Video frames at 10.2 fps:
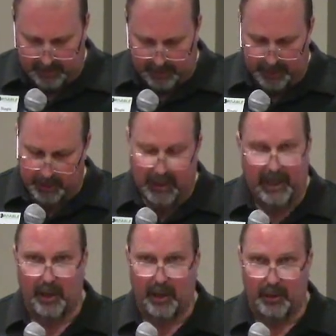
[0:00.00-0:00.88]
Goodyear
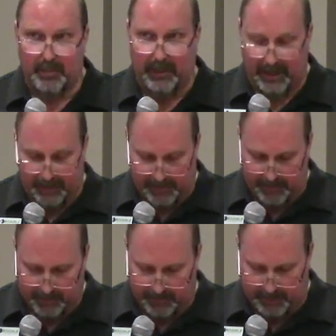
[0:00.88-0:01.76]

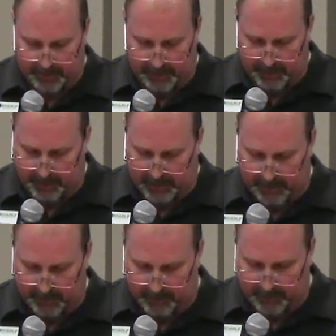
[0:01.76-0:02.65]
Aerospace, which is just
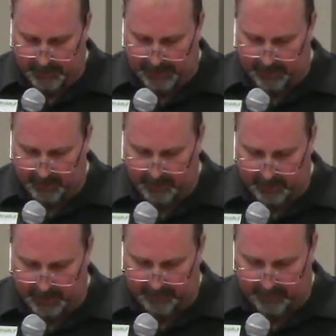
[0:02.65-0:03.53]
down was down the
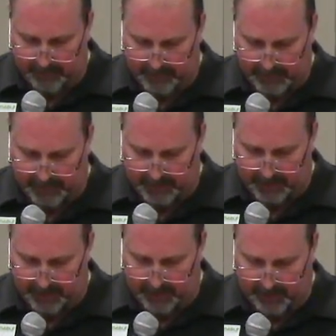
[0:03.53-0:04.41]
street from us
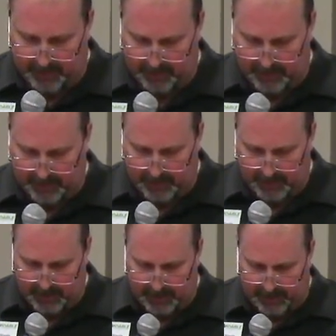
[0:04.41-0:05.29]
here,
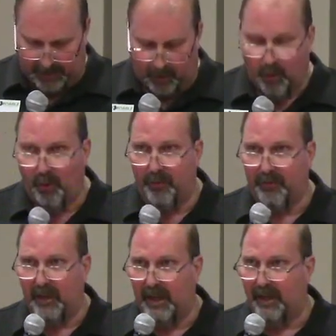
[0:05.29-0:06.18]
and our old
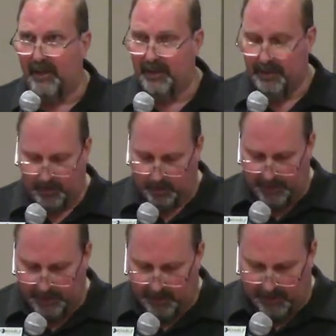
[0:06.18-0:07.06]
friend the
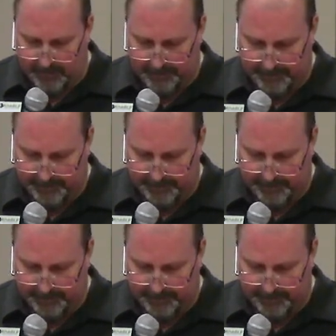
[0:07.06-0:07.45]
Wigwam.